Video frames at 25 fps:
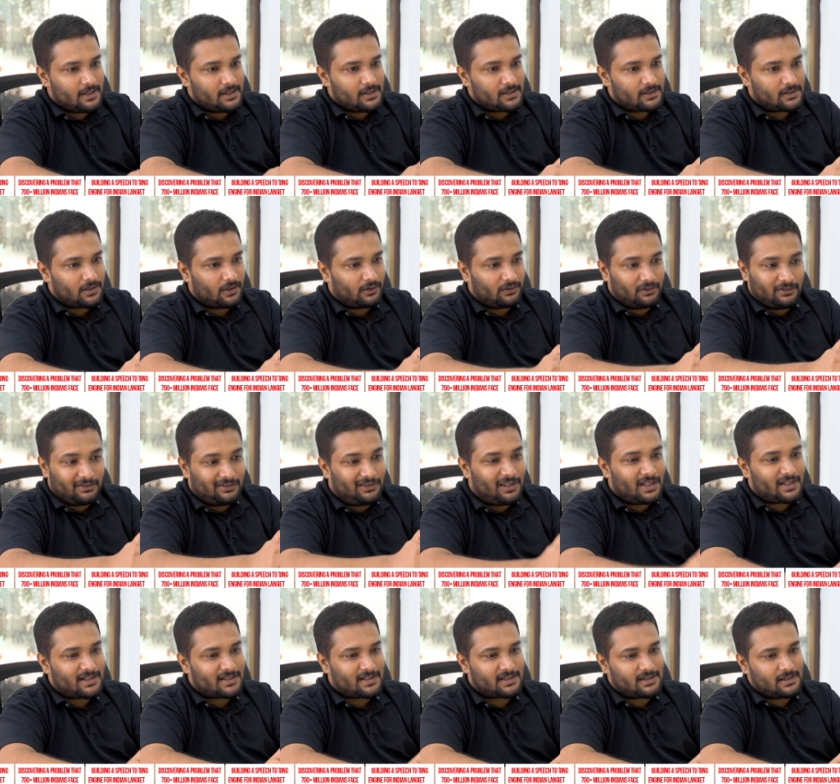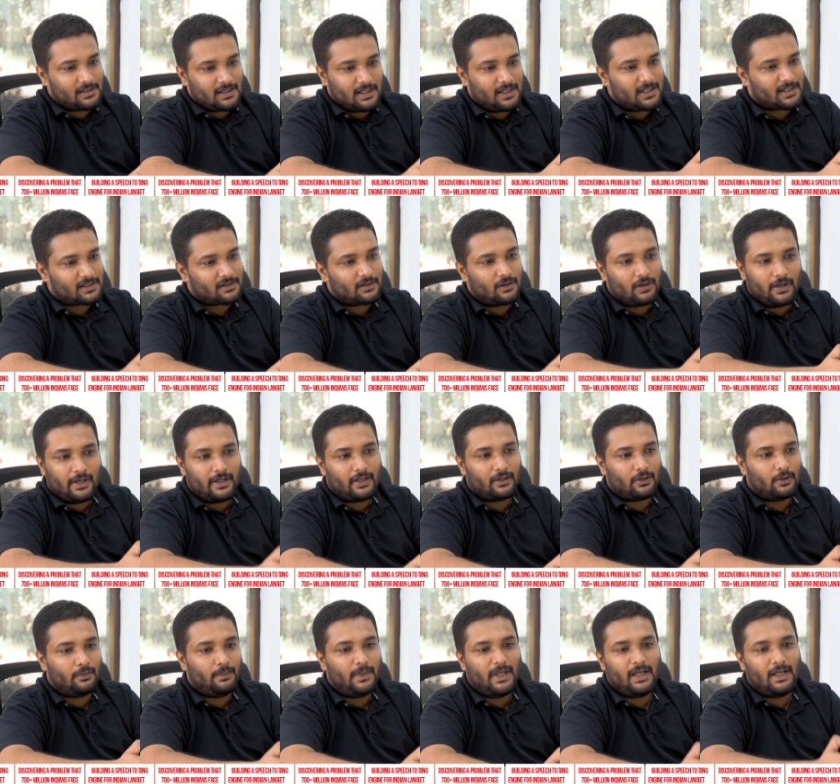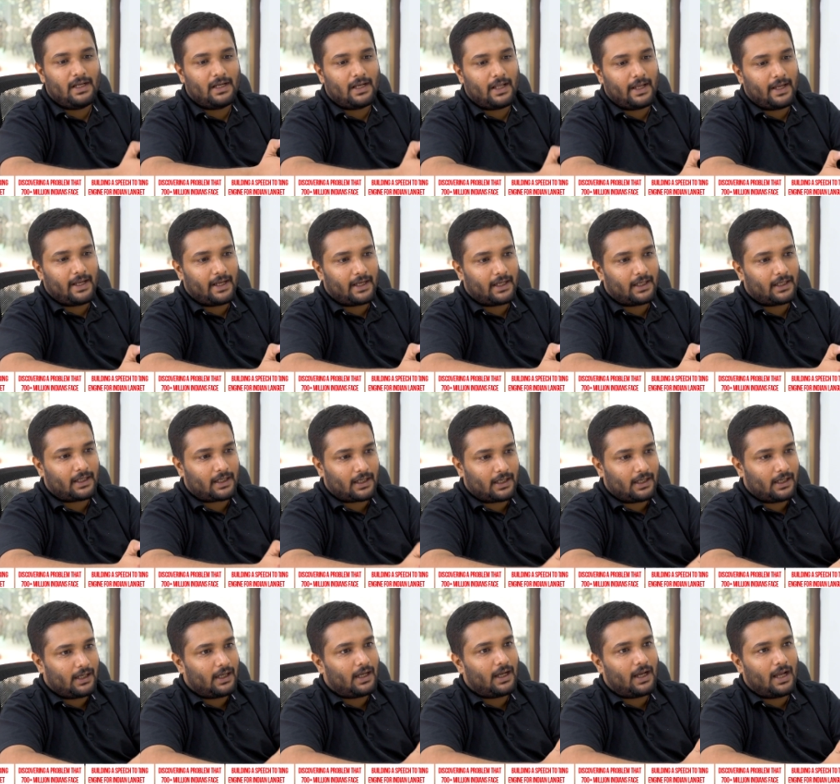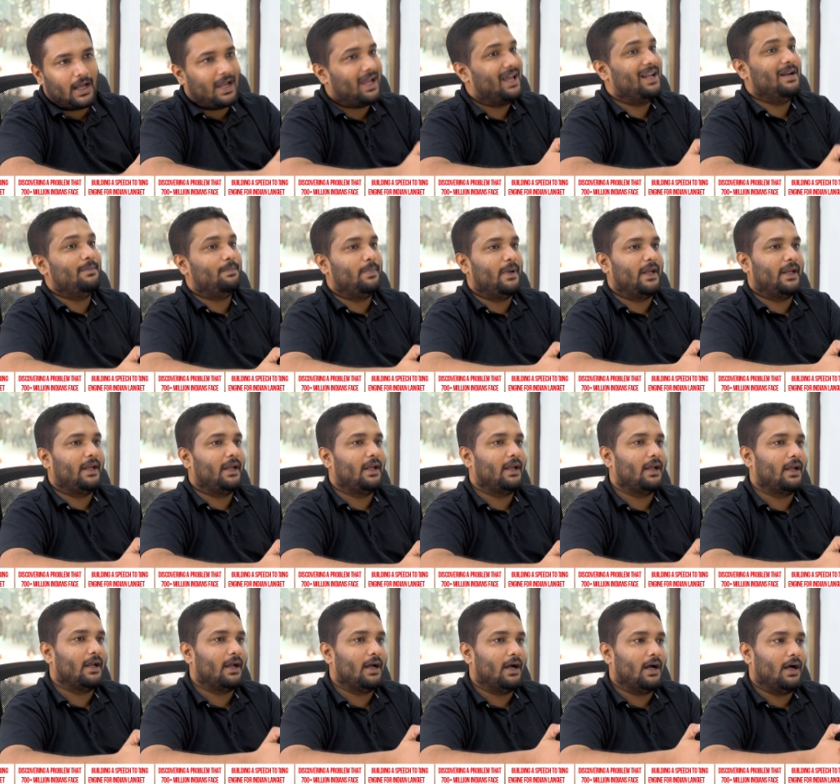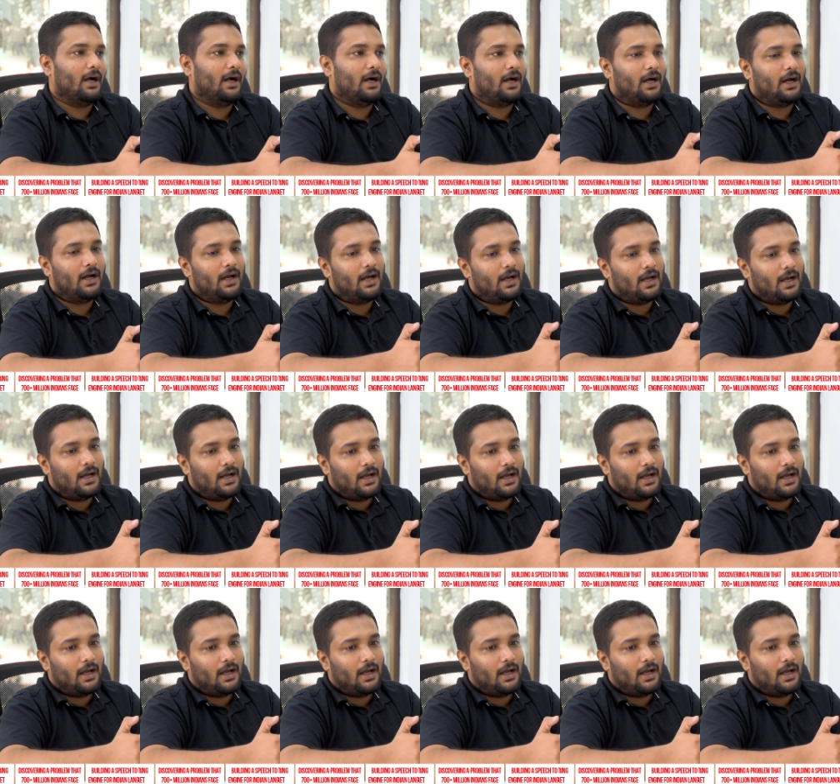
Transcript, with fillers: So this is going to be like helping uh,